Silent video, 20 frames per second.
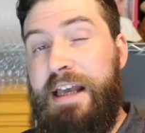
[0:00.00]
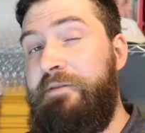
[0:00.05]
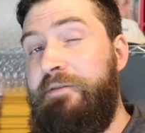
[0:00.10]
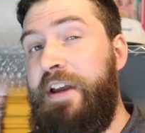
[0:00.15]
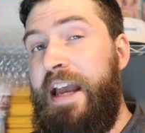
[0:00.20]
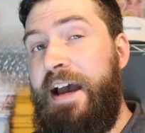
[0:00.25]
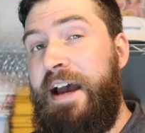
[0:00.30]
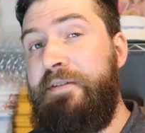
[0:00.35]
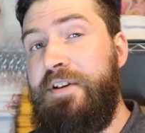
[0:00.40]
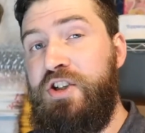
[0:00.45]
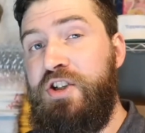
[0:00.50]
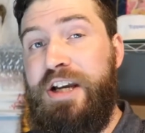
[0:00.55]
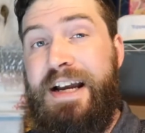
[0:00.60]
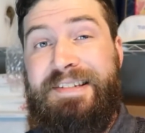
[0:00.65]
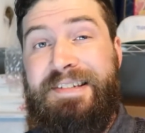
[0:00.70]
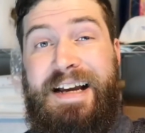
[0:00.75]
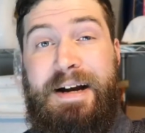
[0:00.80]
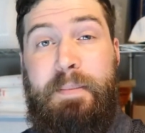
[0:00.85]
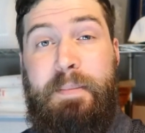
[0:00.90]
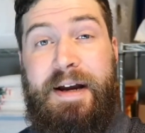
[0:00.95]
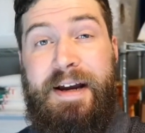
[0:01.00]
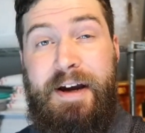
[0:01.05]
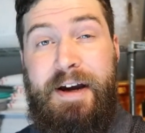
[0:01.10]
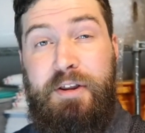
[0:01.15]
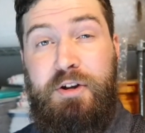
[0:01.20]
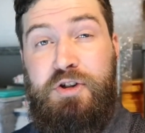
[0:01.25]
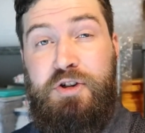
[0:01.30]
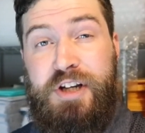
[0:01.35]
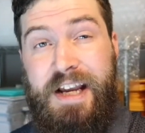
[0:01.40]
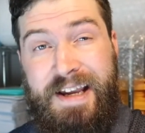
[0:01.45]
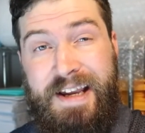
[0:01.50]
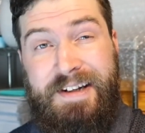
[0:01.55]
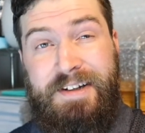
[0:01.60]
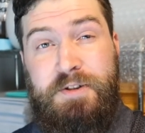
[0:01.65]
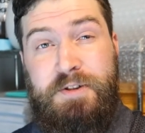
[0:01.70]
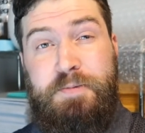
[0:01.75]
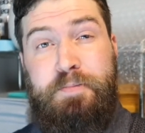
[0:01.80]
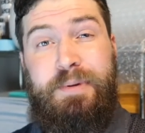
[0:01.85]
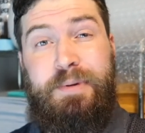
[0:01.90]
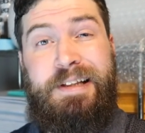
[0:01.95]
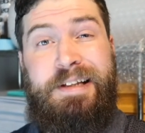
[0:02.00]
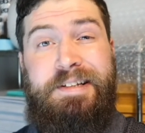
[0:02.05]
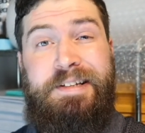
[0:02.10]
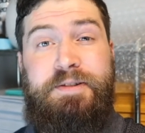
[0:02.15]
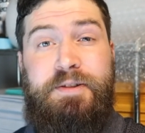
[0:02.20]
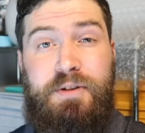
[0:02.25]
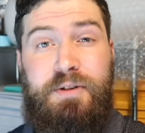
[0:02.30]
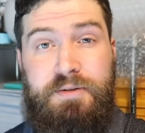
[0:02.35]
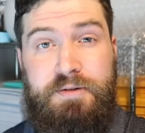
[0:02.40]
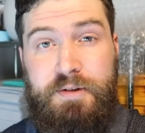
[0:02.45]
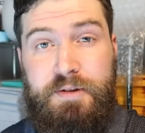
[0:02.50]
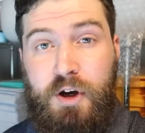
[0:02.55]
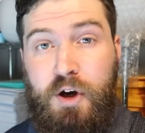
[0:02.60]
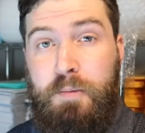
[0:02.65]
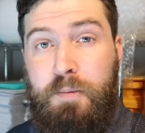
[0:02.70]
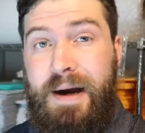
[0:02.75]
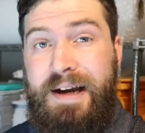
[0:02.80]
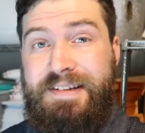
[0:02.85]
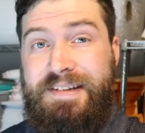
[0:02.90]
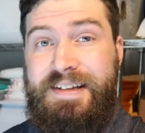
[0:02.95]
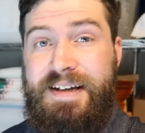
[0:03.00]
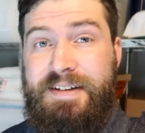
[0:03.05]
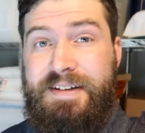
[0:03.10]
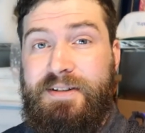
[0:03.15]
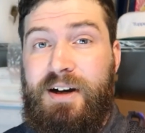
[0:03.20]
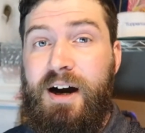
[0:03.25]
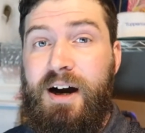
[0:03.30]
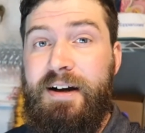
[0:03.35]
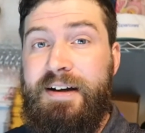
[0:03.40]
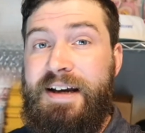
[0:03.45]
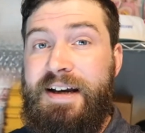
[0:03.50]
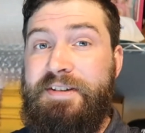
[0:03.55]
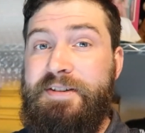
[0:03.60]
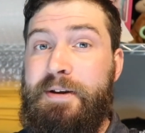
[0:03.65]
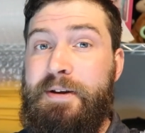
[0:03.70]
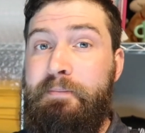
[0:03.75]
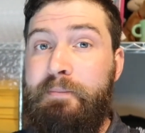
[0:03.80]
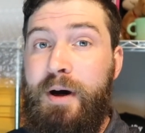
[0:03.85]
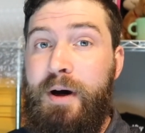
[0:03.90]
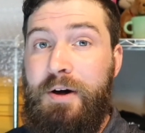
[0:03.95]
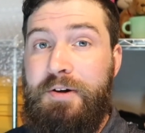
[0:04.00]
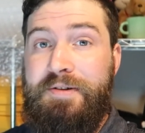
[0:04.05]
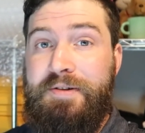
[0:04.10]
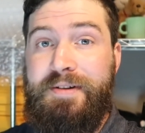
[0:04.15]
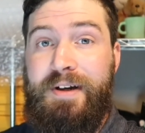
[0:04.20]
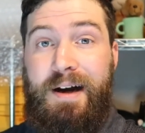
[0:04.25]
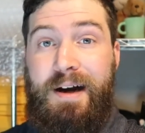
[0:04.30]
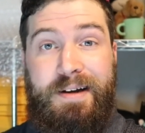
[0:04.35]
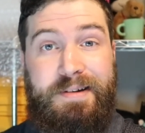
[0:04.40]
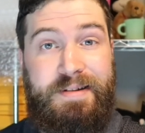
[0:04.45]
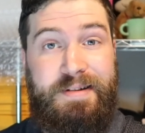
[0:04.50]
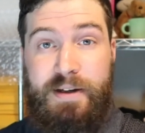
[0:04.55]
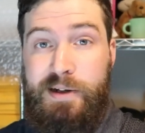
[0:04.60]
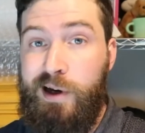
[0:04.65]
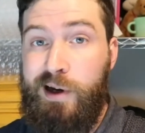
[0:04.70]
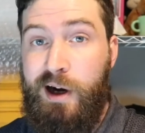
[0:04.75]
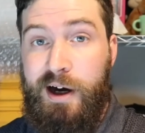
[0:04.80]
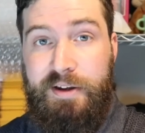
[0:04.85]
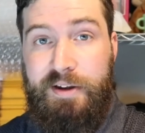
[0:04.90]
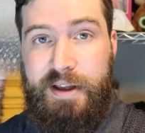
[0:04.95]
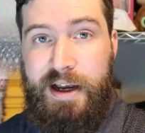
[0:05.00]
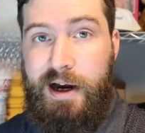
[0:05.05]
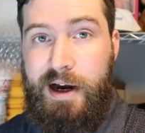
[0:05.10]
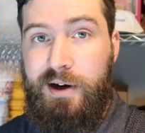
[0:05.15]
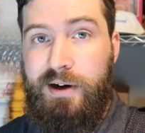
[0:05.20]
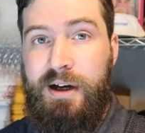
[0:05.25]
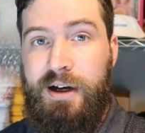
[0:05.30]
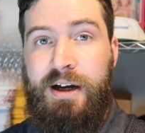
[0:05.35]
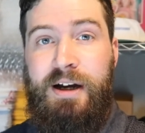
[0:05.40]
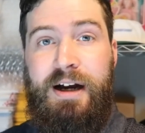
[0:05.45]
If you haven't checked out my other channels, please do so. My TikTok has the most content on there.